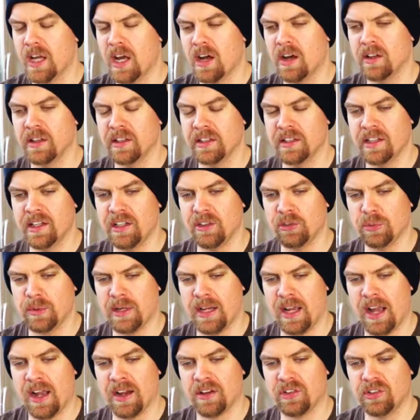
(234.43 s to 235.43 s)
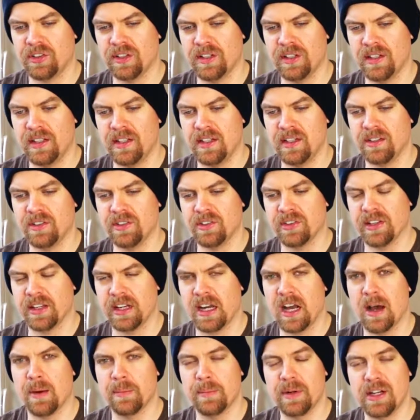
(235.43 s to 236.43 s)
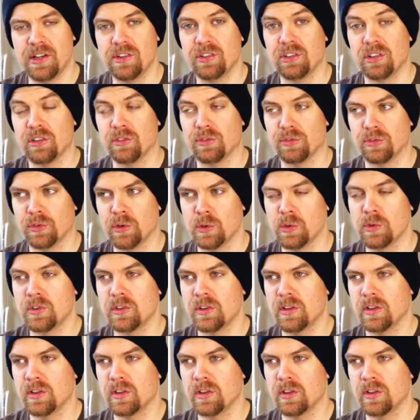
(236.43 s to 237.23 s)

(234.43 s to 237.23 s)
holidays reaction is the combination of fruit,